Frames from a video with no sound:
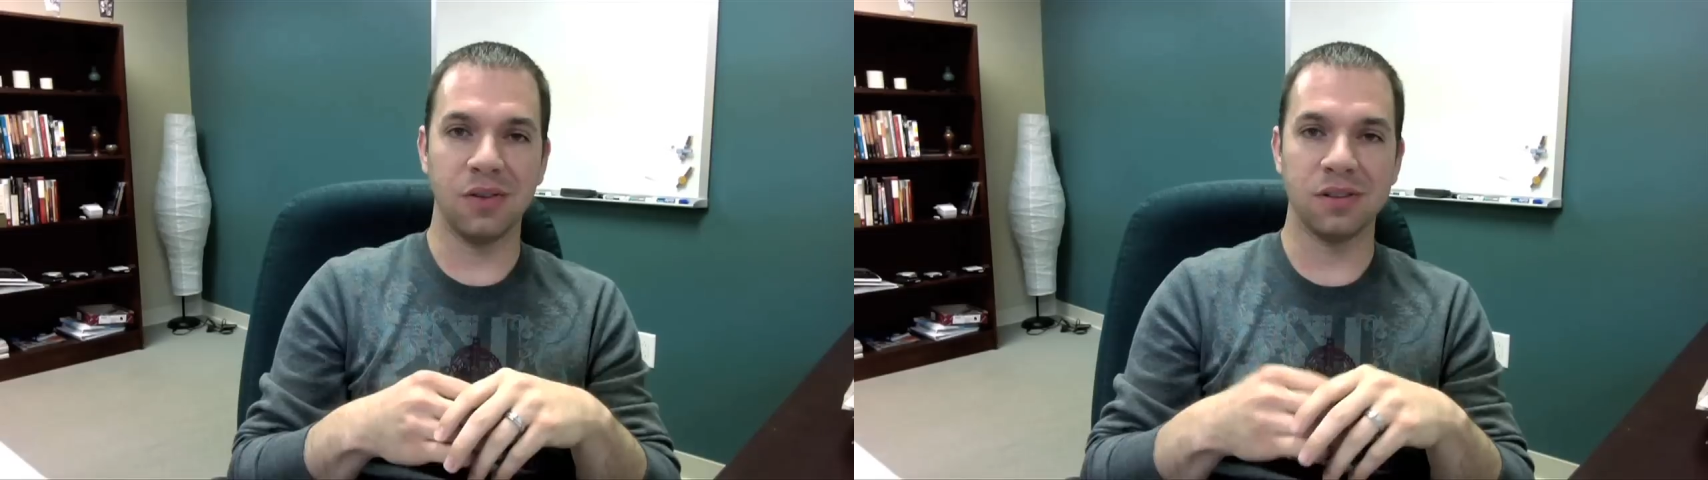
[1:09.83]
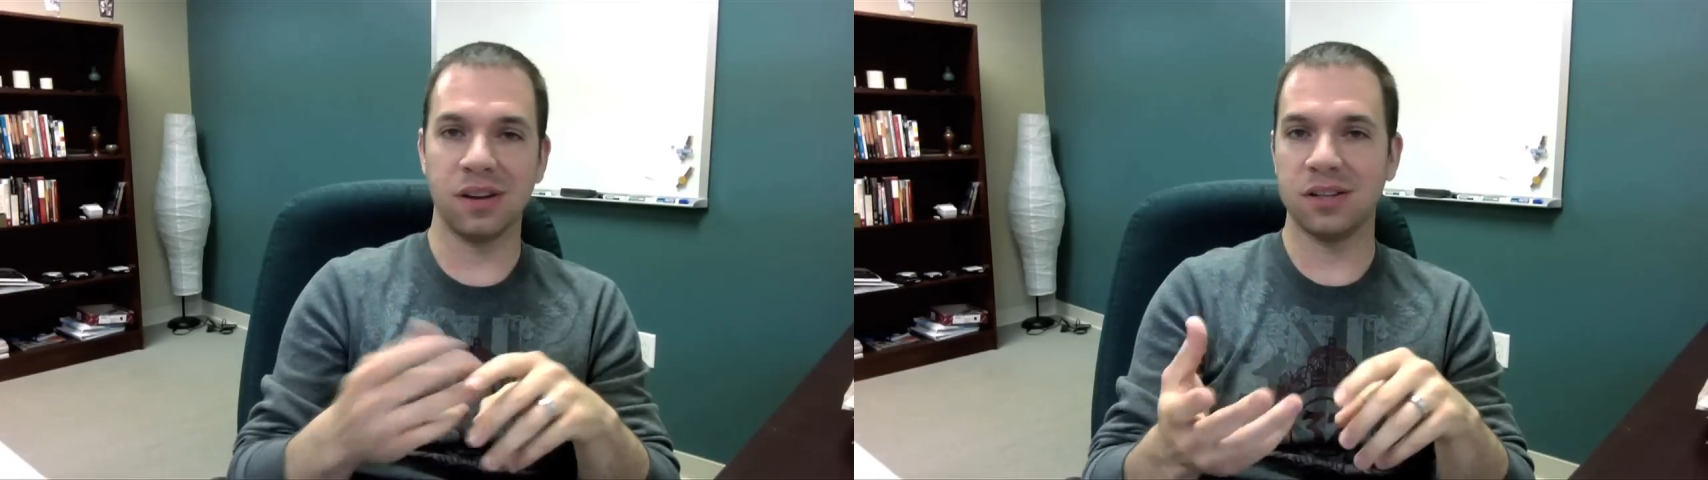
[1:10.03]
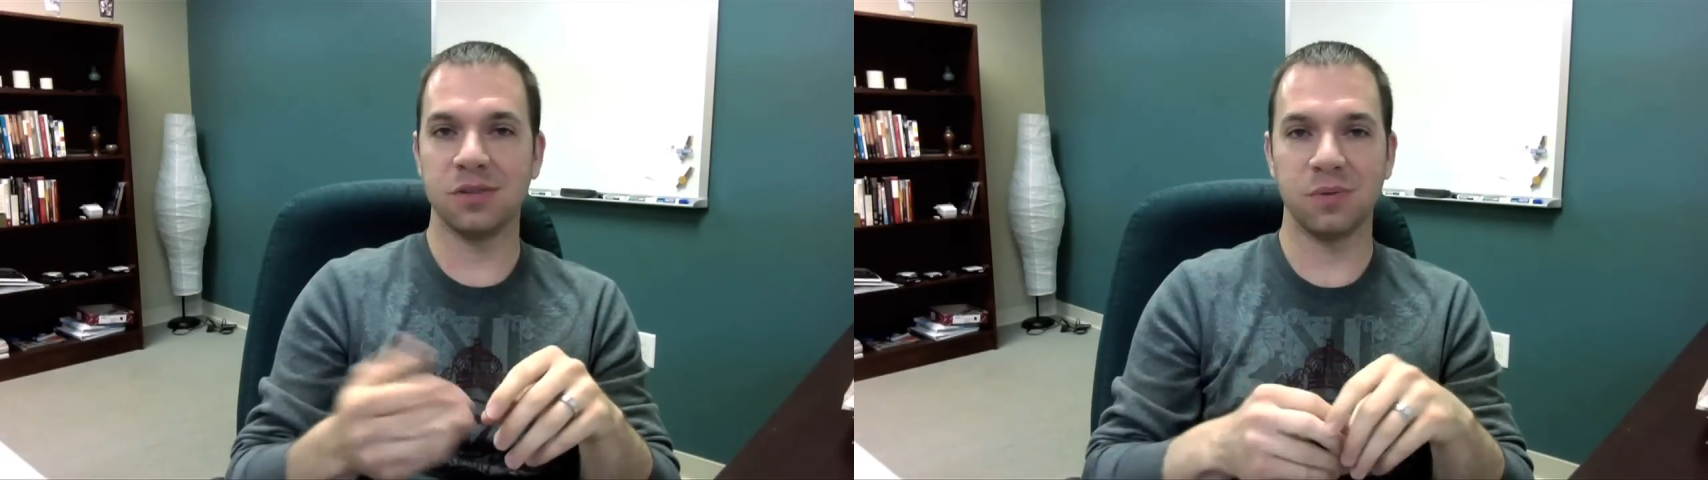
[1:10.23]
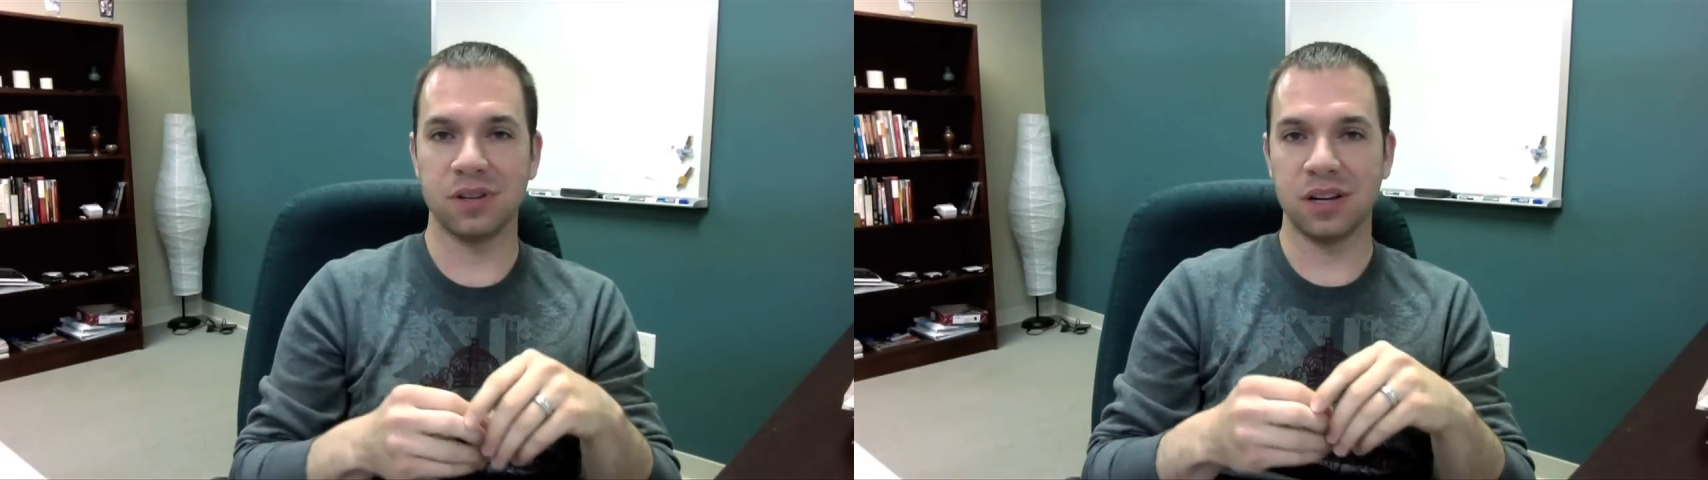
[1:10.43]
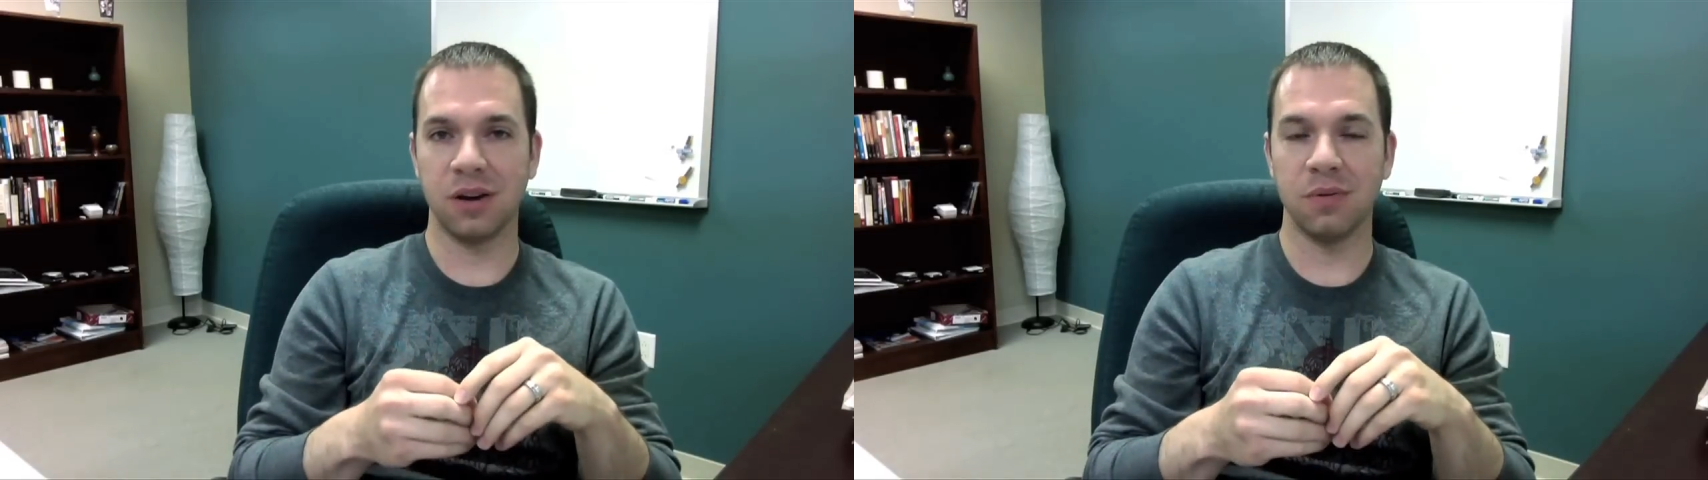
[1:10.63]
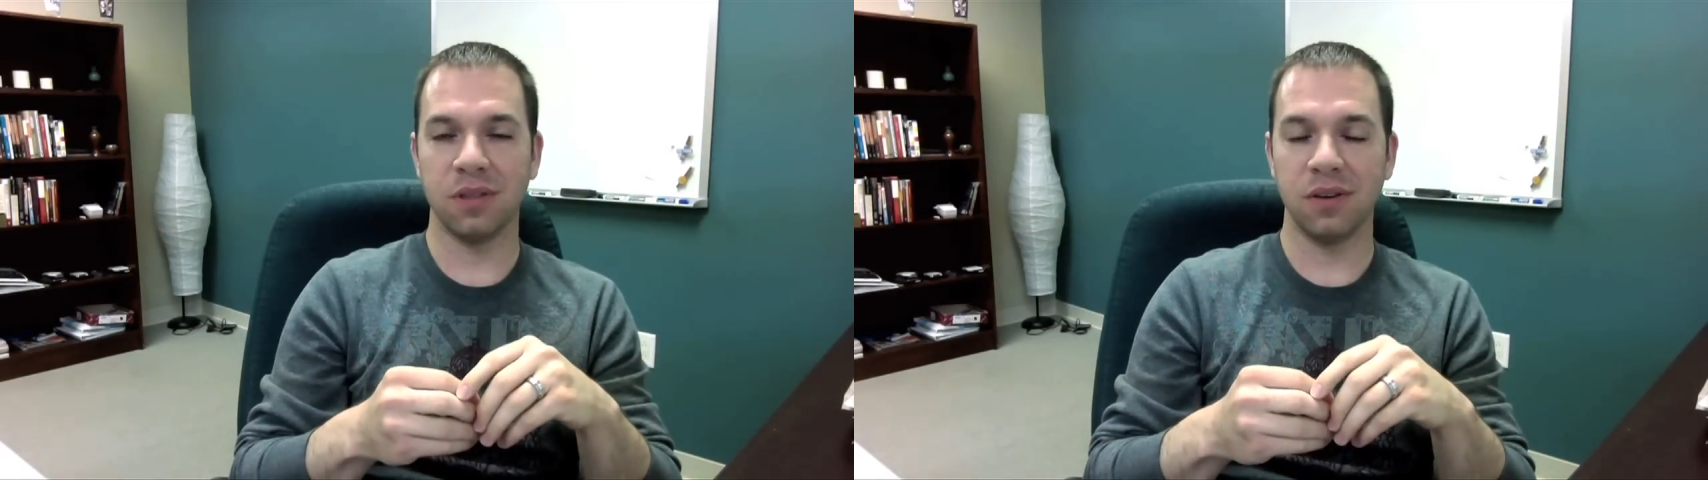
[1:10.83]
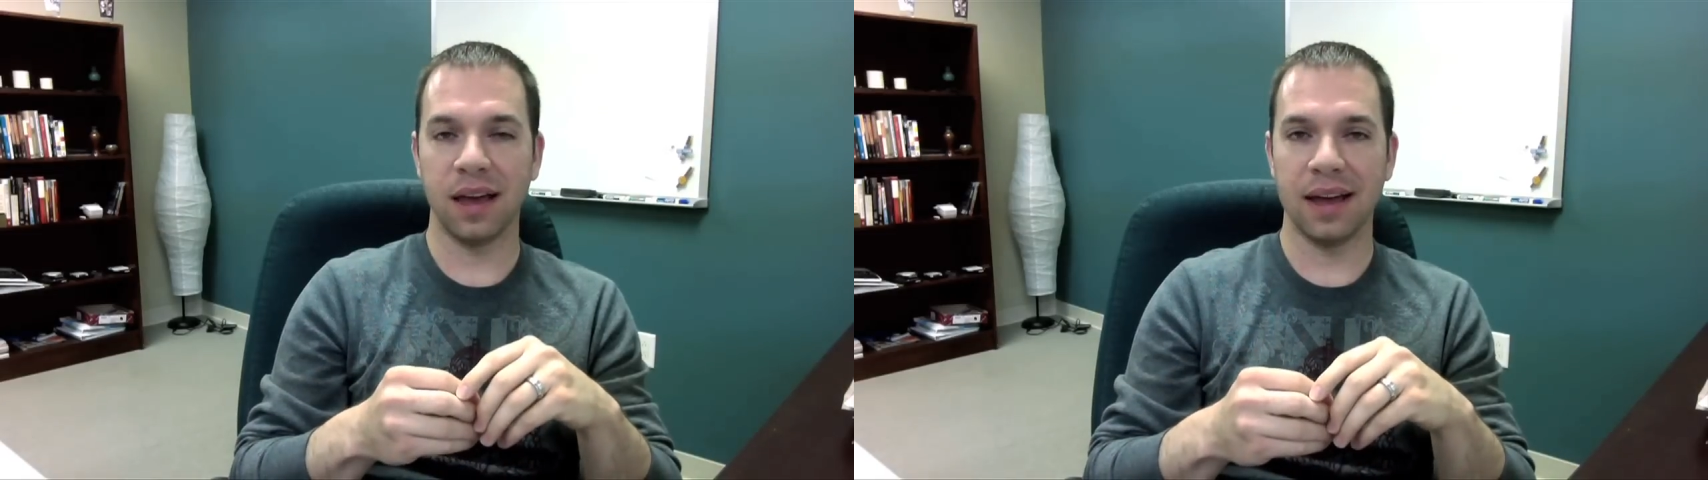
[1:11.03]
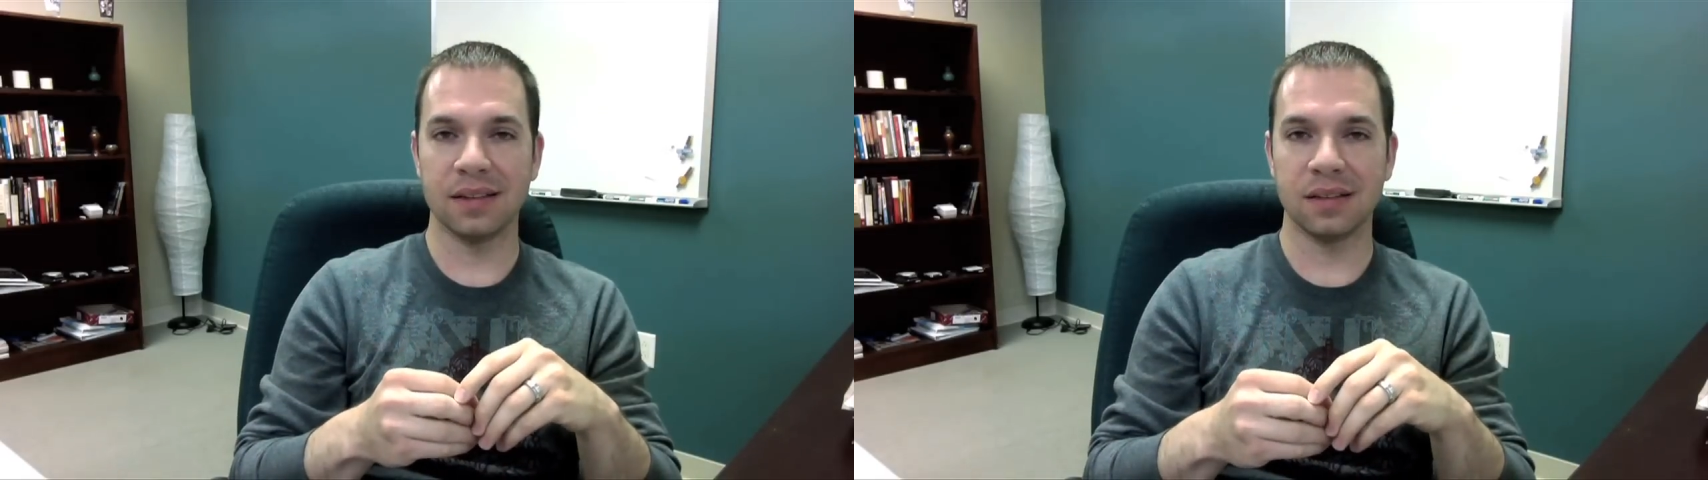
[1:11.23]
and so I just wanted to share it with you
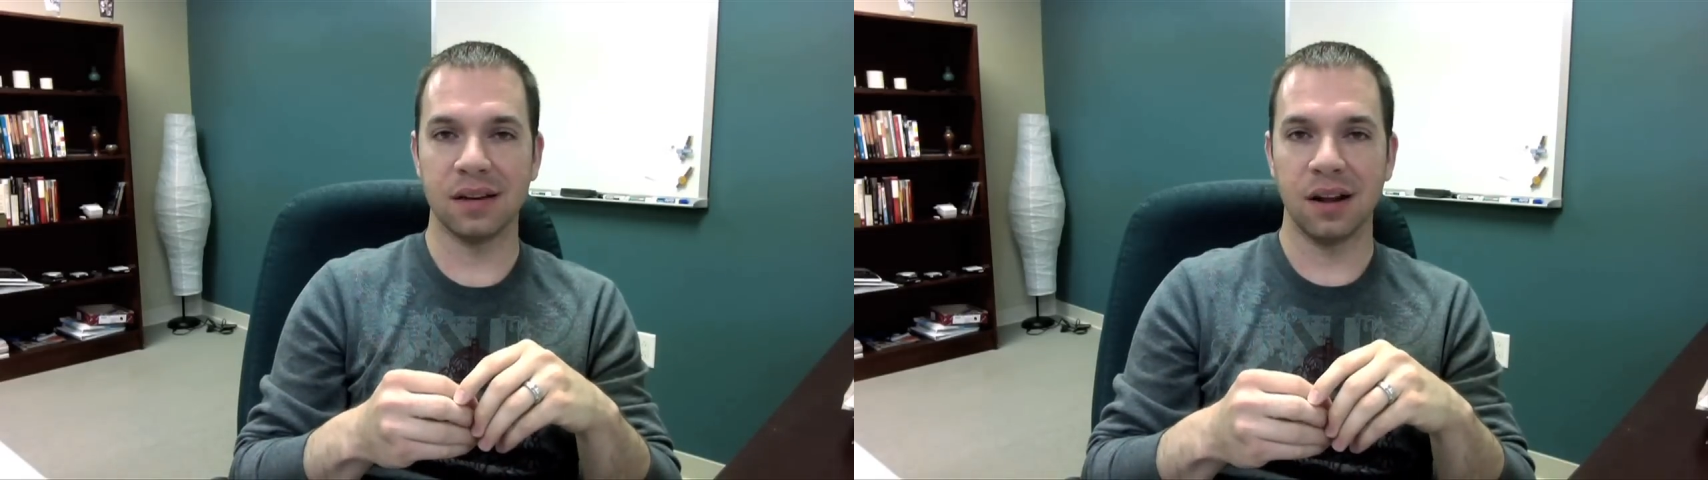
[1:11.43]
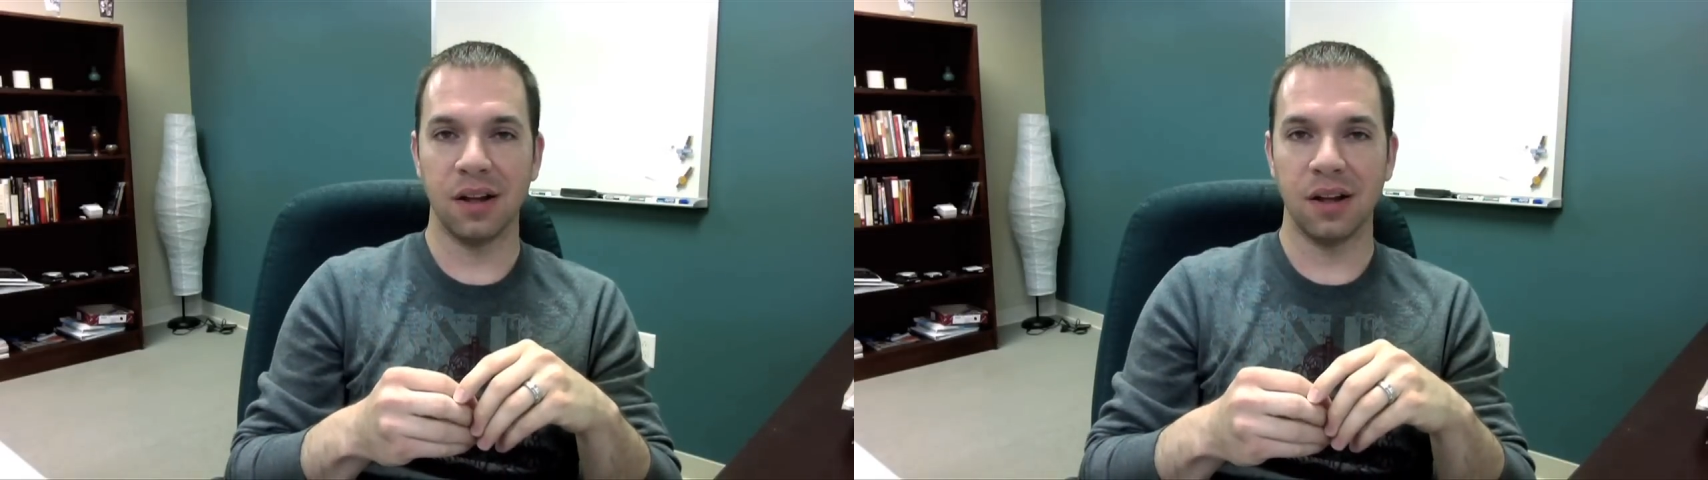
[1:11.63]
guys, and